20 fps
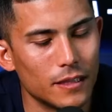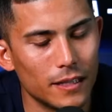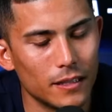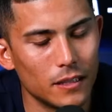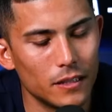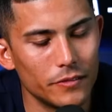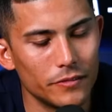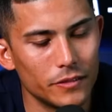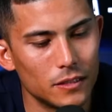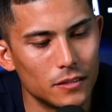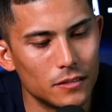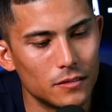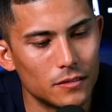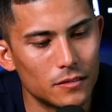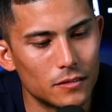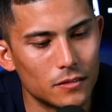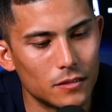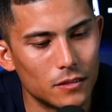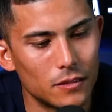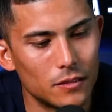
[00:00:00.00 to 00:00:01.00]
I love it.
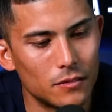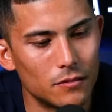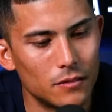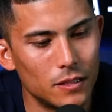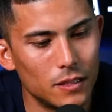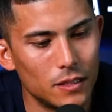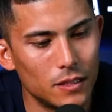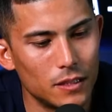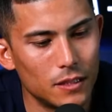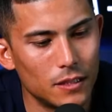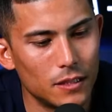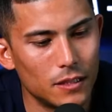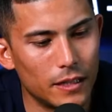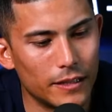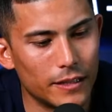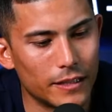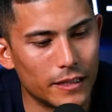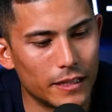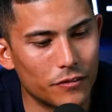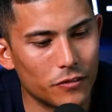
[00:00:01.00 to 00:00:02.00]
So
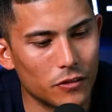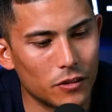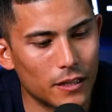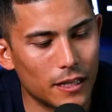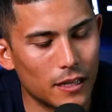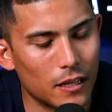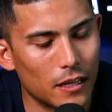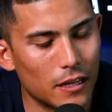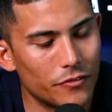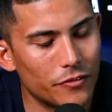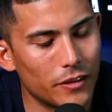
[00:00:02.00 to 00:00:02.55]
I think everyone got a lot